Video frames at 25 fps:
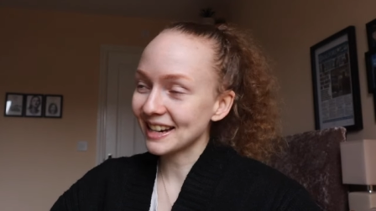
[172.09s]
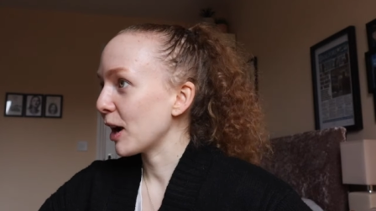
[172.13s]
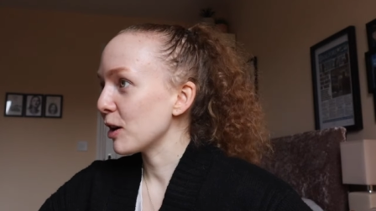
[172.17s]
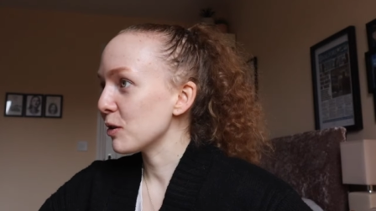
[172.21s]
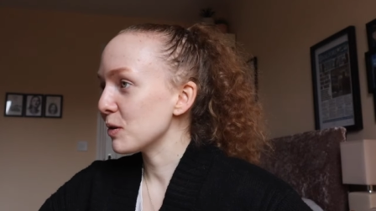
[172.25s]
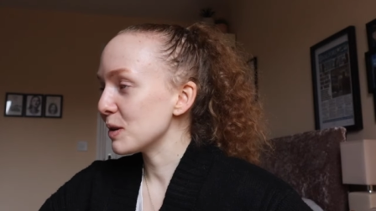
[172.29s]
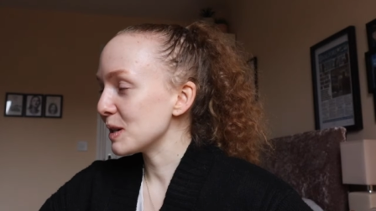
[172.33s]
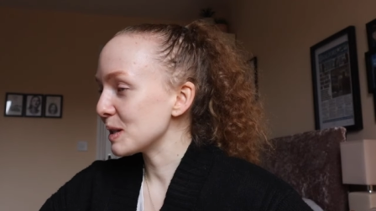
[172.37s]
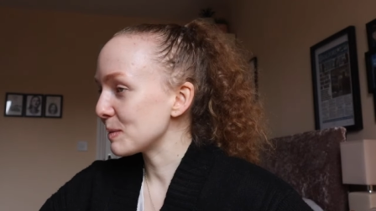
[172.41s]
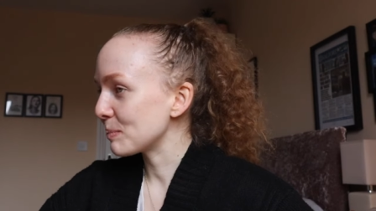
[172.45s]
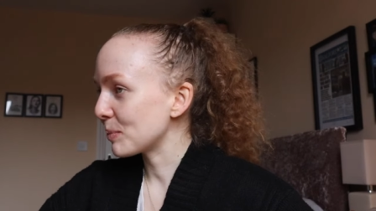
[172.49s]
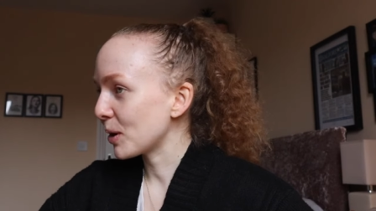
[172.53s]
I
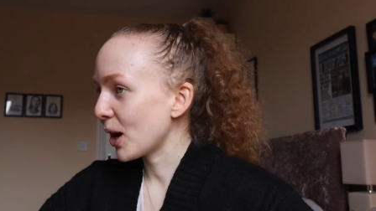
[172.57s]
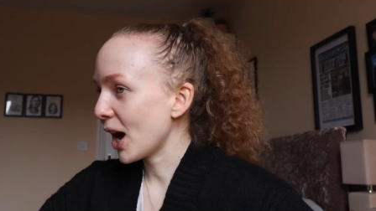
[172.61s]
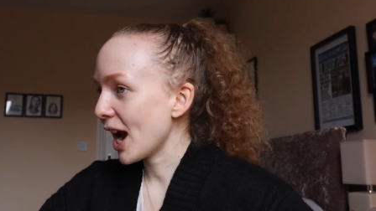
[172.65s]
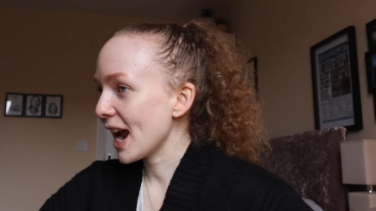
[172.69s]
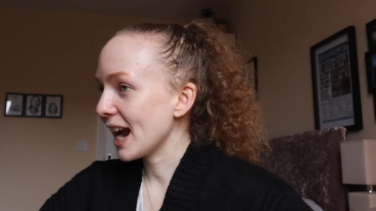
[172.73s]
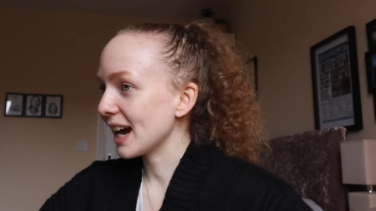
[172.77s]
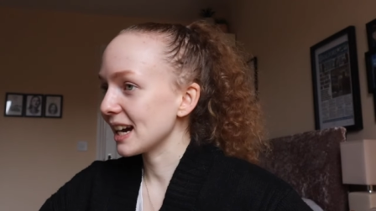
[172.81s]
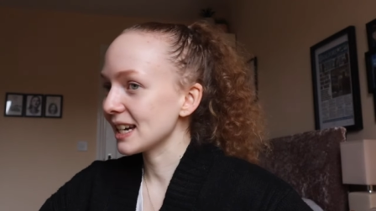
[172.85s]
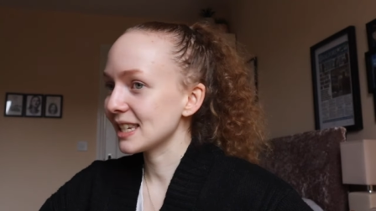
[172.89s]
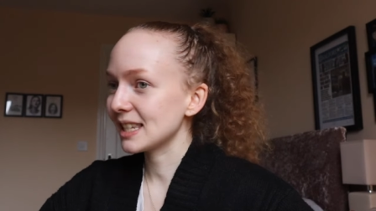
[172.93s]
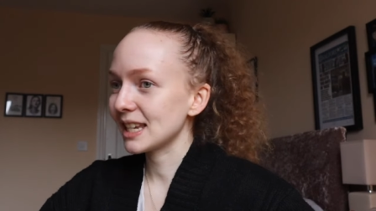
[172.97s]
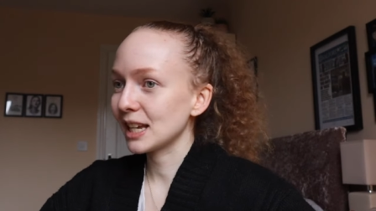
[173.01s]
always
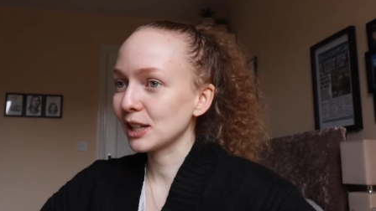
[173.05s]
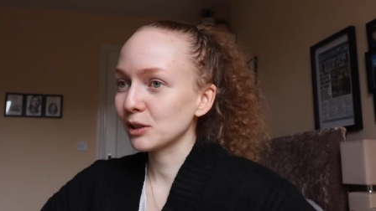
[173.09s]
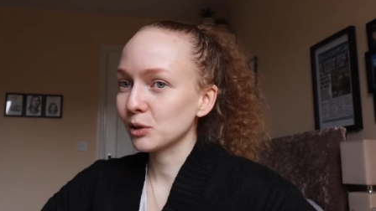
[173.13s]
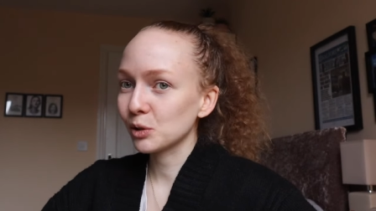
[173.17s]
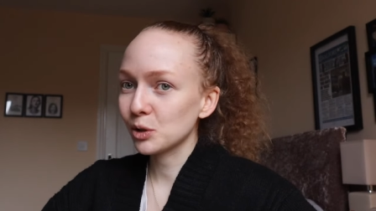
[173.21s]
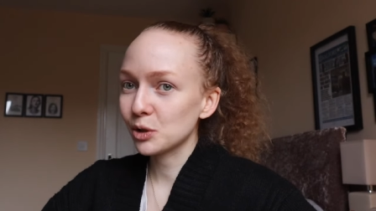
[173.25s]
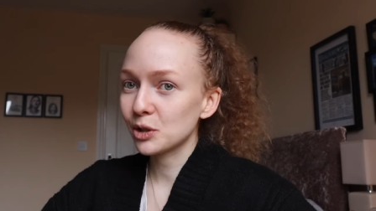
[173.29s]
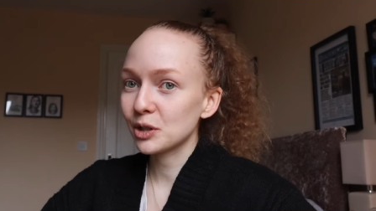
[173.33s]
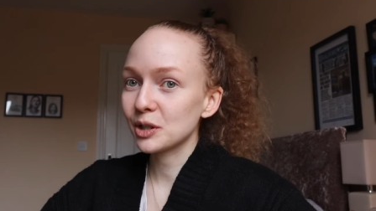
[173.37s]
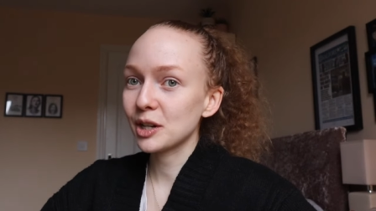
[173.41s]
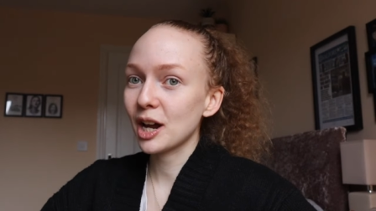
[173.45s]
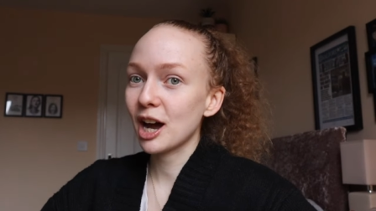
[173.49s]
pray, I say,
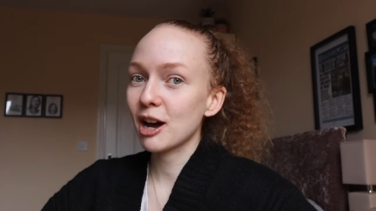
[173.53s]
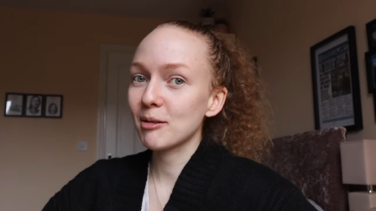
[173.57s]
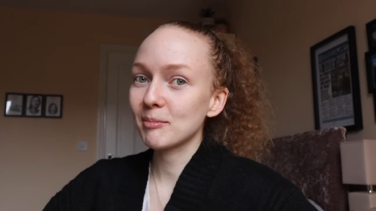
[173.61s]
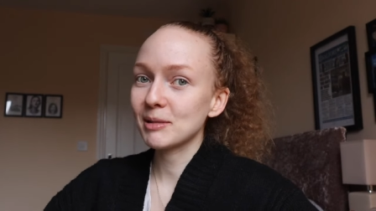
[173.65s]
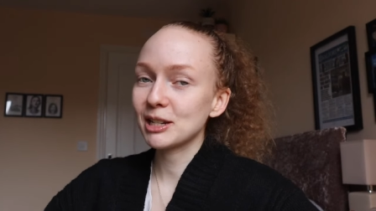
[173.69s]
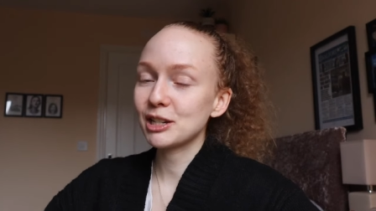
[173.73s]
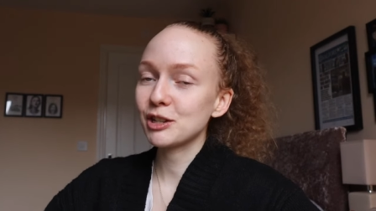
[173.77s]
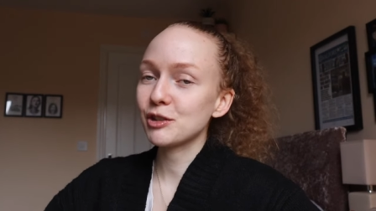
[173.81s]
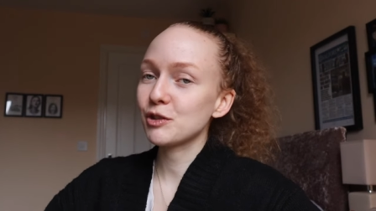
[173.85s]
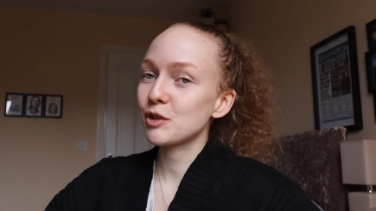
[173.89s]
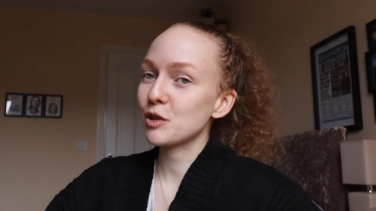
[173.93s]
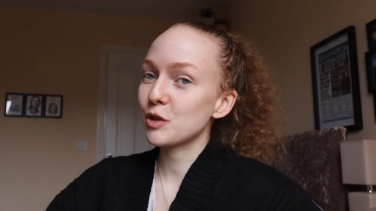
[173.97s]
Lord, help
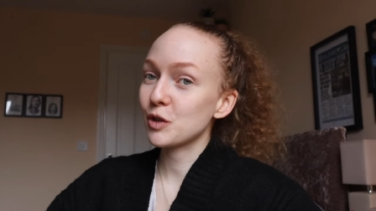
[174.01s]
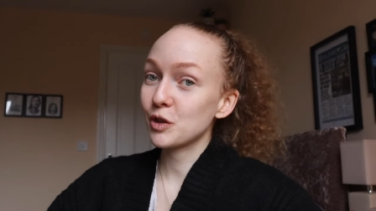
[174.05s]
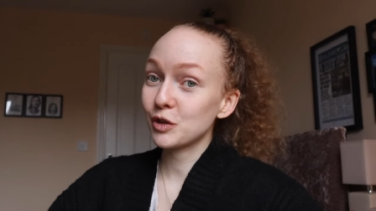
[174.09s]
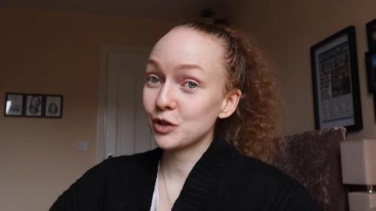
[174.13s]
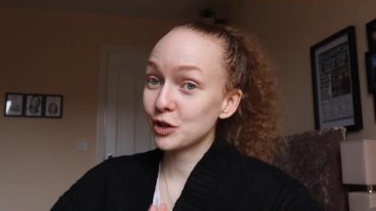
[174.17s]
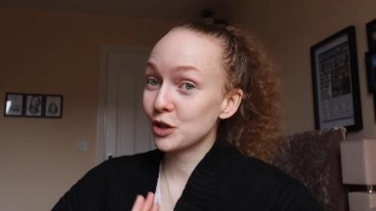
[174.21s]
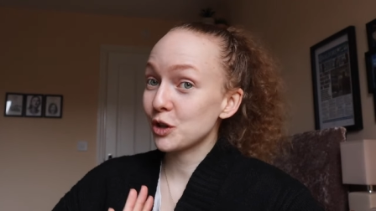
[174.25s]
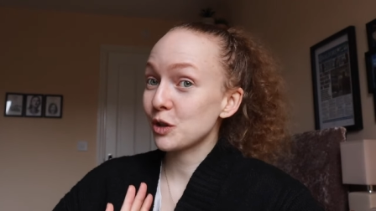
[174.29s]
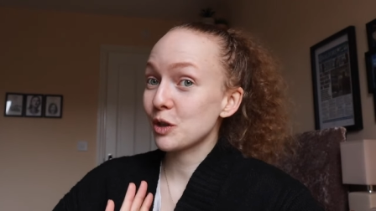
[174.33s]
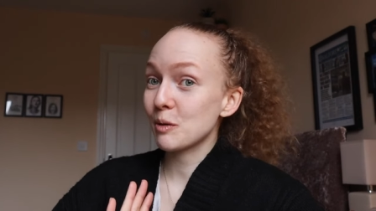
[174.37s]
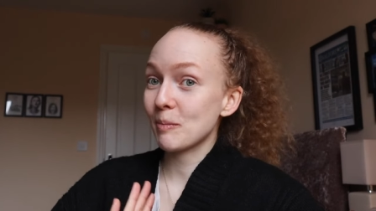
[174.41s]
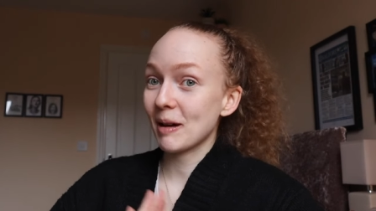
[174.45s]
me to do the,
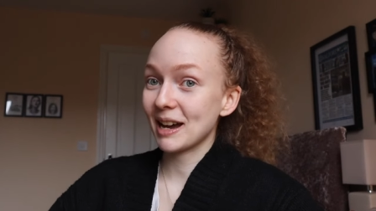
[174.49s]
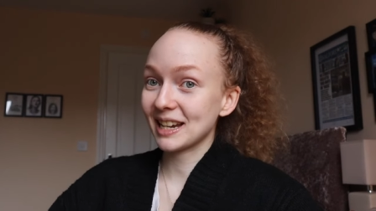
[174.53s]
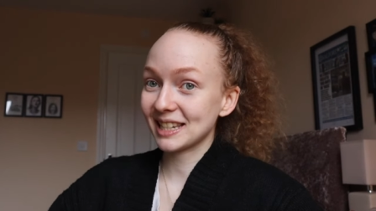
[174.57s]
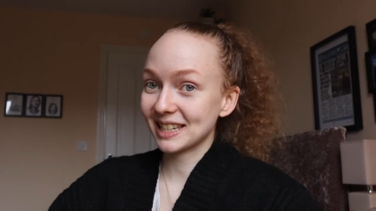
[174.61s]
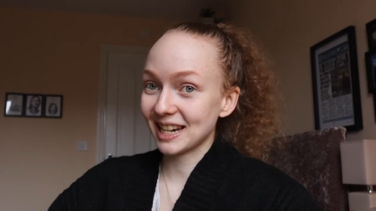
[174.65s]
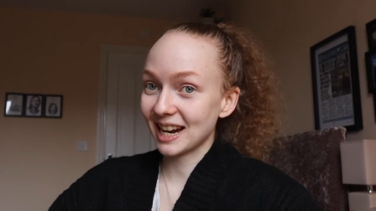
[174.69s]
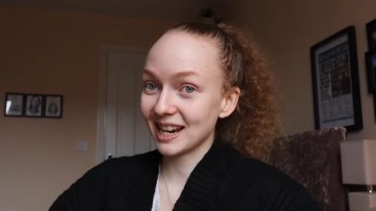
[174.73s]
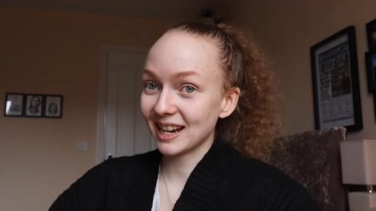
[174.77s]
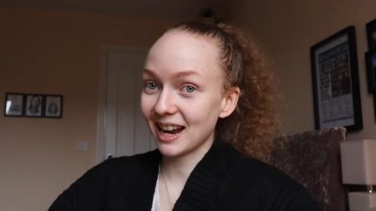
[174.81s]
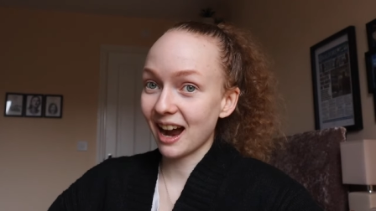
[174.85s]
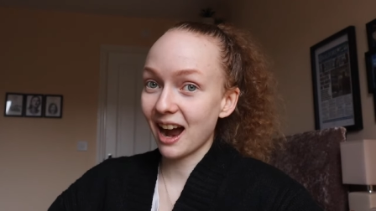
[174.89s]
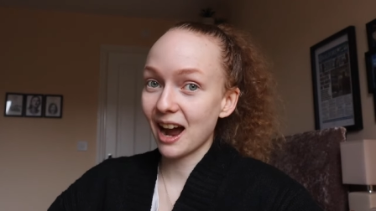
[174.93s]
do the
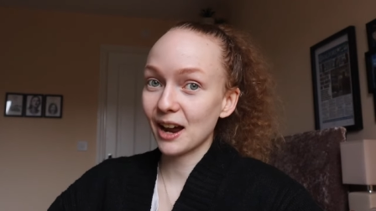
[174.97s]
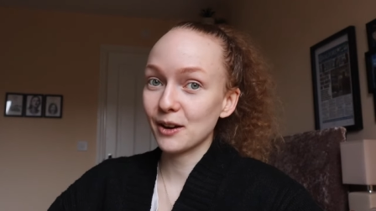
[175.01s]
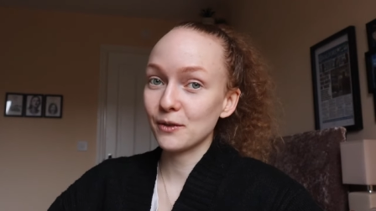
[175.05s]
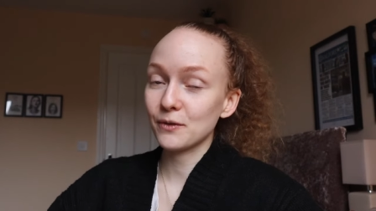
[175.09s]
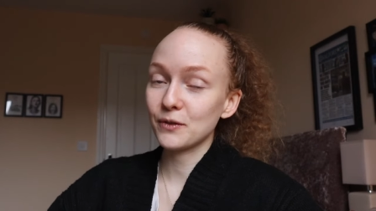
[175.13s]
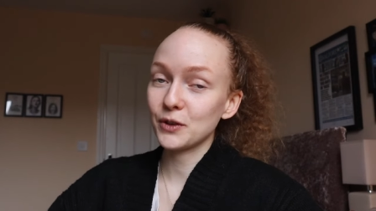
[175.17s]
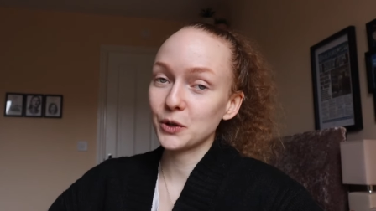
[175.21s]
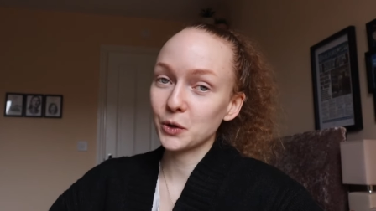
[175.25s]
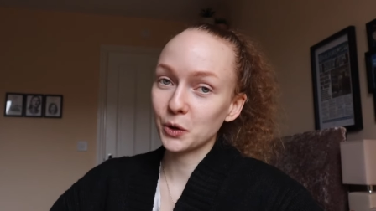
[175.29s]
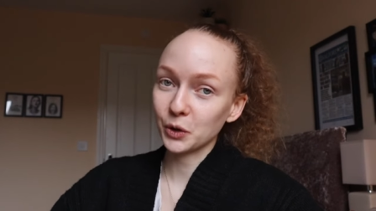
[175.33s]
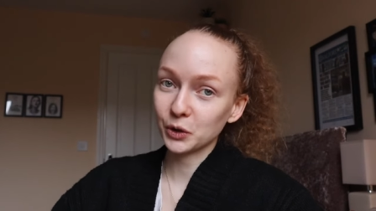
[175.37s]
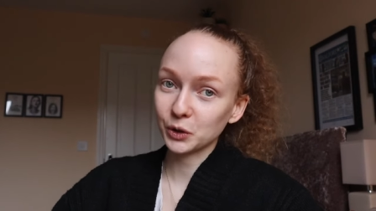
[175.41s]
best I can
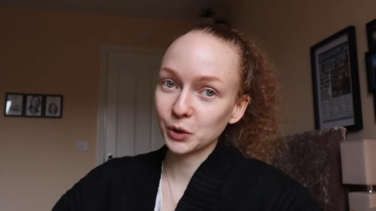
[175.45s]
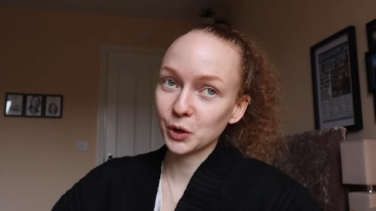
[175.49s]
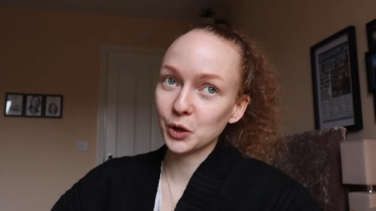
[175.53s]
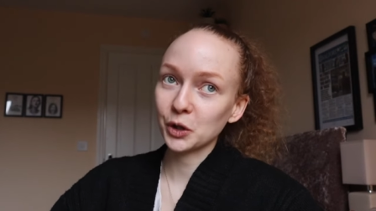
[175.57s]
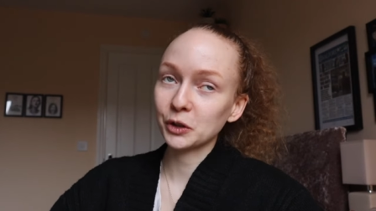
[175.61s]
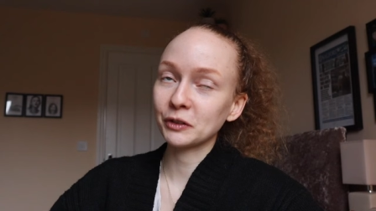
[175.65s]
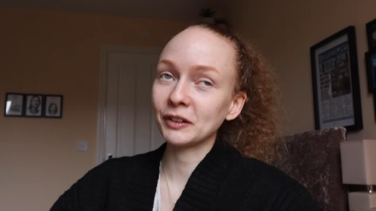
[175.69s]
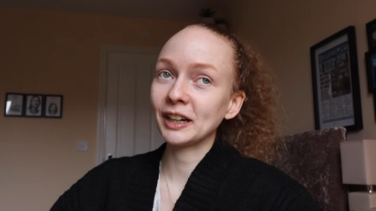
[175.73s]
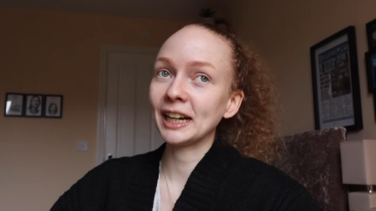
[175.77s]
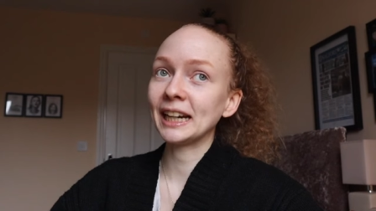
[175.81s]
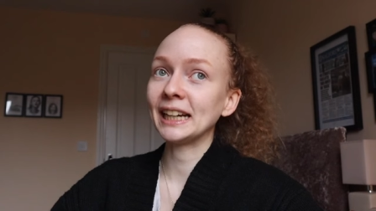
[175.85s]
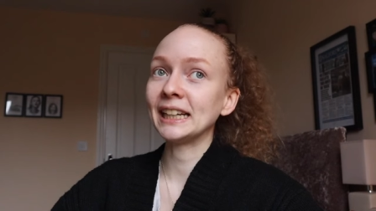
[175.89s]
for your
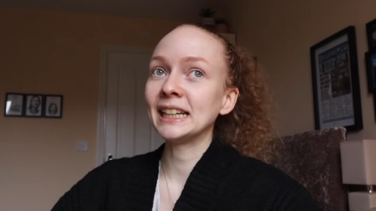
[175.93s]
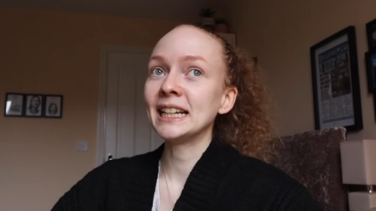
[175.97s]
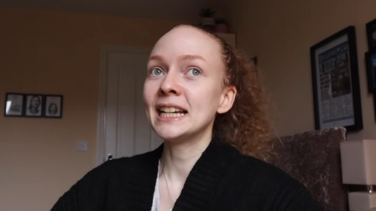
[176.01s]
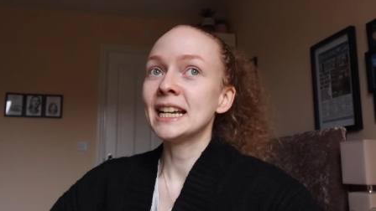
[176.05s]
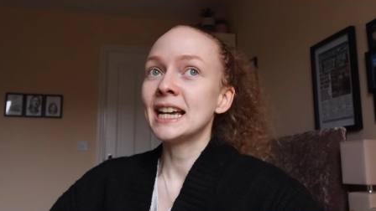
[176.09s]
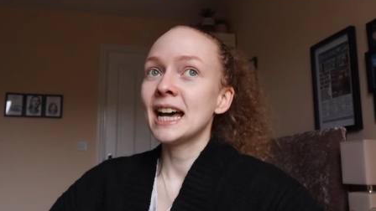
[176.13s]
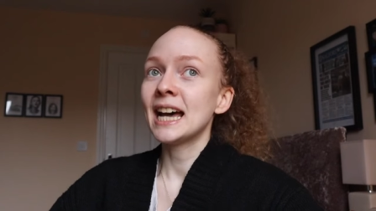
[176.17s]
glory.